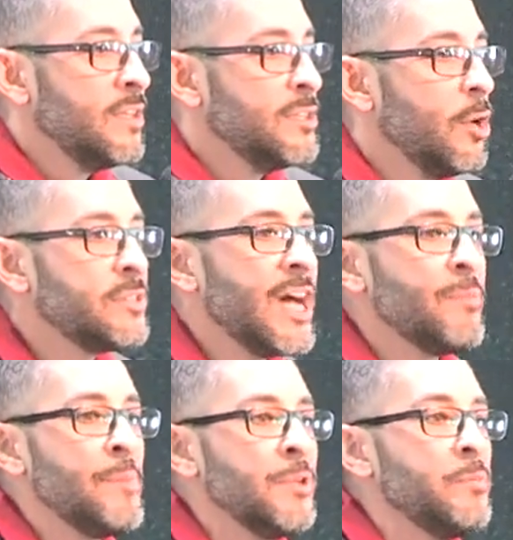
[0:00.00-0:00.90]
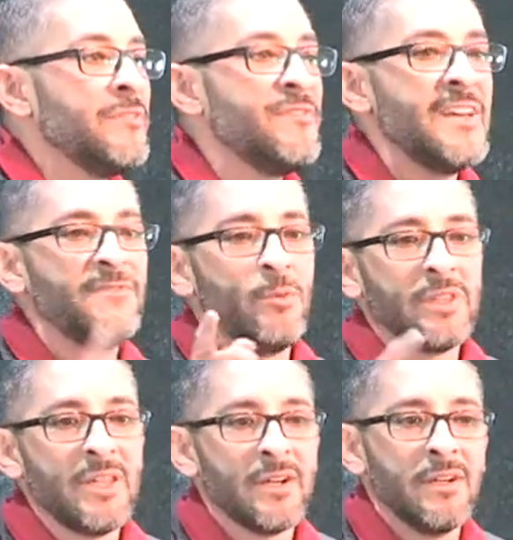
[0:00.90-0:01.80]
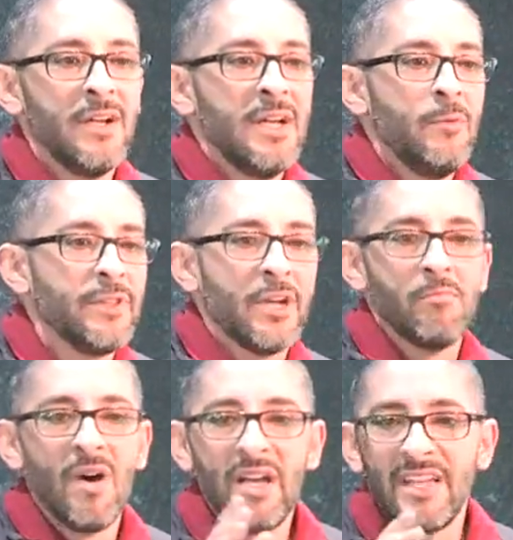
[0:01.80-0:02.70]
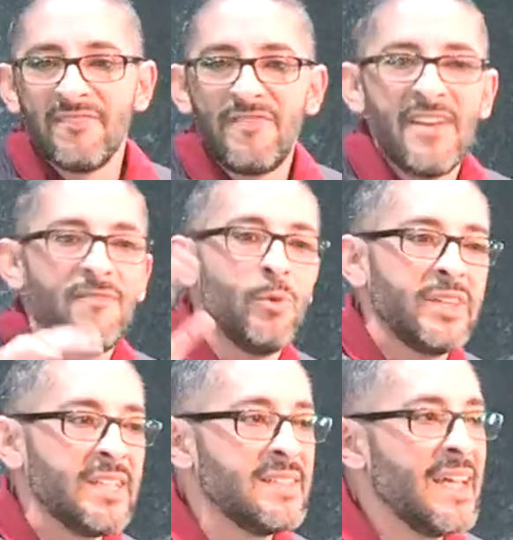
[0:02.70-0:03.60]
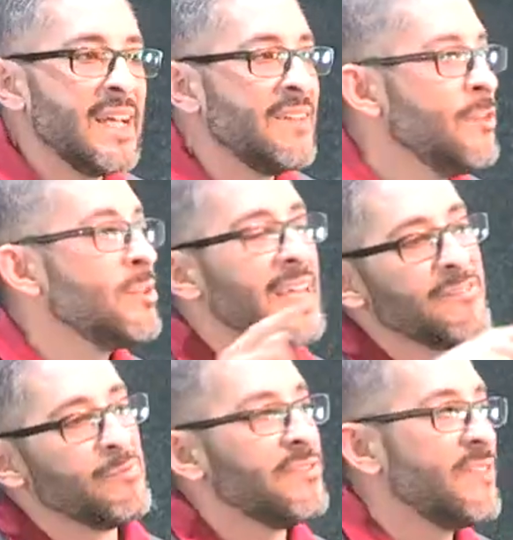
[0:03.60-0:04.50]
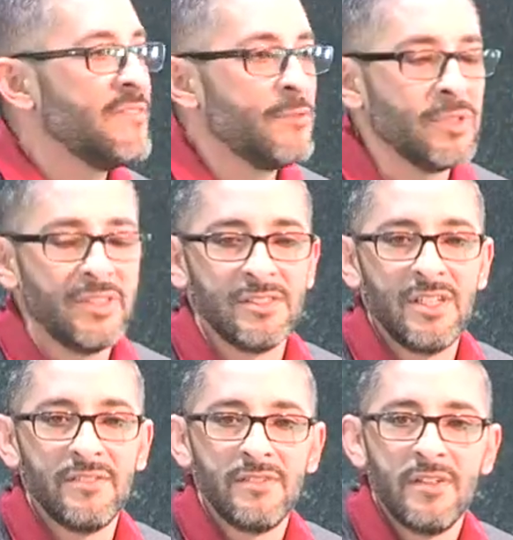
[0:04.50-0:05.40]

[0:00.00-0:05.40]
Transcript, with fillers: Don't tell people to be faithful with their, with their money and faithful with this and that if you can't even be faithful with your stuff.